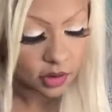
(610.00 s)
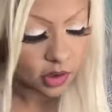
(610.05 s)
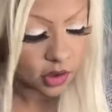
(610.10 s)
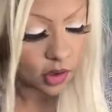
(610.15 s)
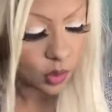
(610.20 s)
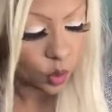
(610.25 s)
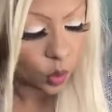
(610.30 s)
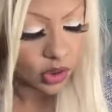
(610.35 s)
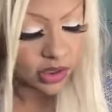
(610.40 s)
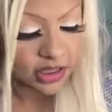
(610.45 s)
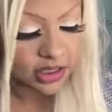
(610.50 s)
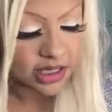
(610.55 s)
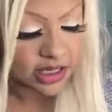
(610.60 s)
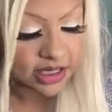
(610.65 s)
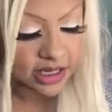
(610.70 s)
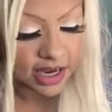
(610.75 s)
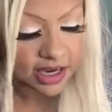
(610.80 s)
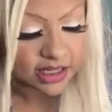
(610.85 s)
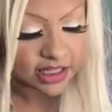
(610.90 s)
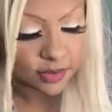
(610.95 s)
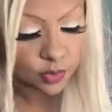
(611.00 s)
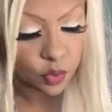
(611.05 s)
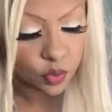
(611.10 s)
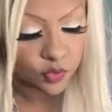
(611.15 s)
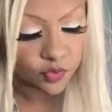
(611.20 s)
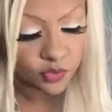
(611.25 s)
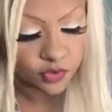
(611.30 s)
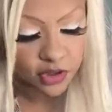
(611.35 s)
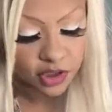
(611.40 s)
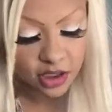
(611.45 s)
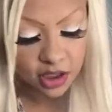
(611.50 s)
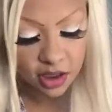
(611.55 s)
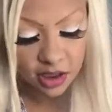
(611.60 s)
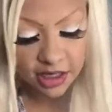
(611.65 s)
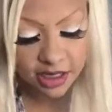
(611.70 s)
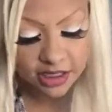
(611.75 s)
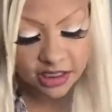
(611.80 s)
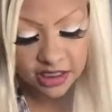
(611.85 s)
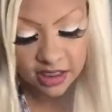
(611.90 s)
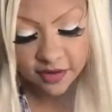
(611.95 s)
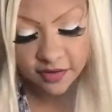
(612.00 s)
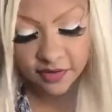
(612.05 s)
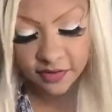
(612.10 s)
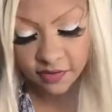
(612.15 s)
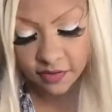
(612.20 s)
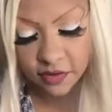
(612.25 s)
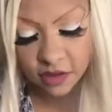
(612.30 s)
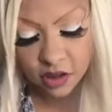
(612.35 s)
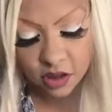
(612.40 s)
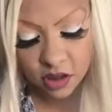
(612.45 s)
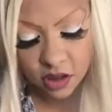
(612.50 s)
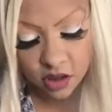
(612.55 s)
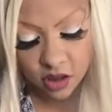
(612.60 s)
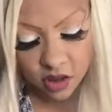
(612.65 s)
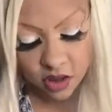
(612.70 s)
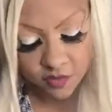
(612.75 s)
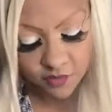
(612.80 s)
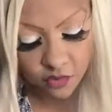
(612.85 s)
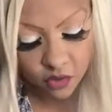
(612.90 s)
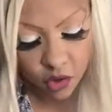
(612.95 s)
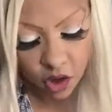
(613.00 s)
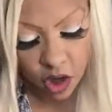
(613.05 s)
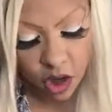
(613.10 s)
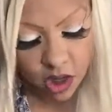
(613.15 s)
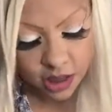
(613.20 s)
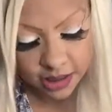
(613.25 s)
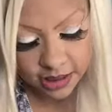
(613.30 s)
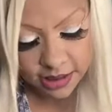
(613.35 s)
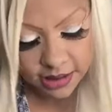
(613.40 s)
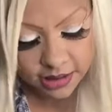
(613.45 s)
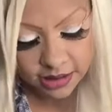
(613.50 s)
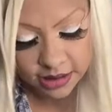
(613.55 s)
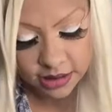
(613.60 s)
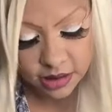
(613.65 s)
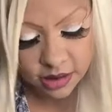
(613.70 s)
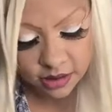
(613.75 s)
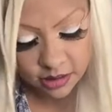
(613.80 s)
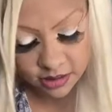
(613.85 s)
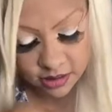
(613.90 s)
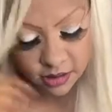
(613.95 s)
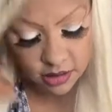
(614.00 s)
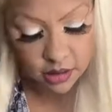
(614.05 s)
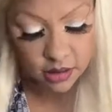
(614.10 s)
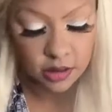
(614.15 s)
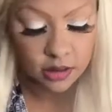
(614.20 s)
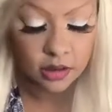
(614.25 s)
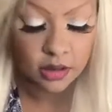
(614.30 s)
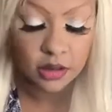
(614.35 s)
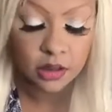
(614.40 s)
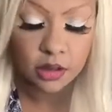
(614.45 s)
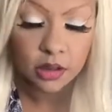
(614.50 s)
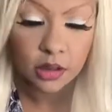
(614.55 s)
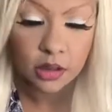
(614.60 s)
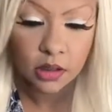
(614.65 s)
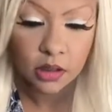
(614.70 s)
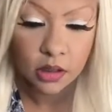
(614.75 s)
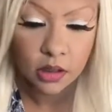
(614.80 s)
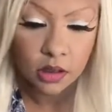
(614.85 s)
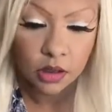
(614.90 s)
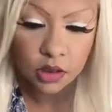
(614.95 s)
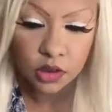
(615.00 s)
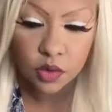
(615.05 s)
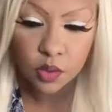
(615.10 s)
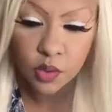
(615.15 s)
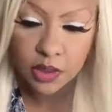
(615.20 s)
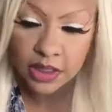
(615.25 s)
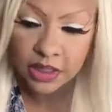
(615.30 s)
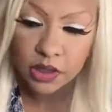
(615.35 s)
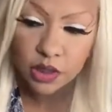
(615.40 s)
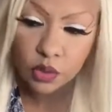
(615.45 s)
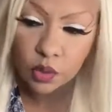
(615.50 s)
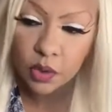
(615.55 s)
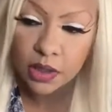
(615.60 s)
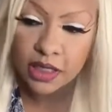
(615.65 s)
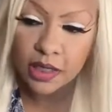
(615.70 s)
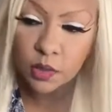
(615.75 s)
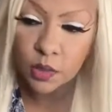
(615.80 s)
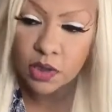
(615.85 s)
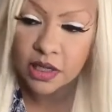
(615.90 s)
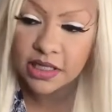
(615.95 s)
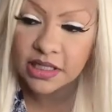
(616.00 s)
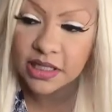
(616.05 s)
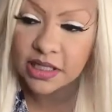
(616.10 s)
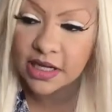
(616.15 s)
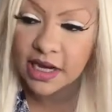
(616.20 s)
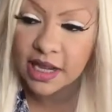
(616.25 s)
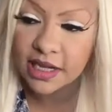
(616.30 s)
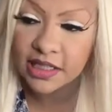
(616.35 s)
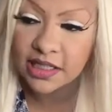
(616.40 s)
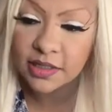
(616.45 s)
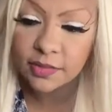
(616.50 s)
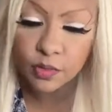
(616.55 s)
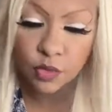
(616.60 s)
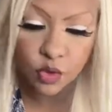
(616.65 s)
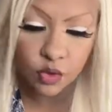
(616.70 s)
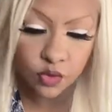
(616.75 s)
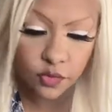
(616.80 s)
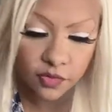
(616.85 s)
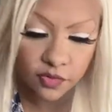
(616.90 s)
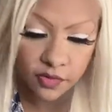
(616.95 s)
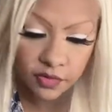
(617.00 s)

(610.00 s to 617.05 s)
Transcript: What's the next move for the collective for August 2020? What is the next move?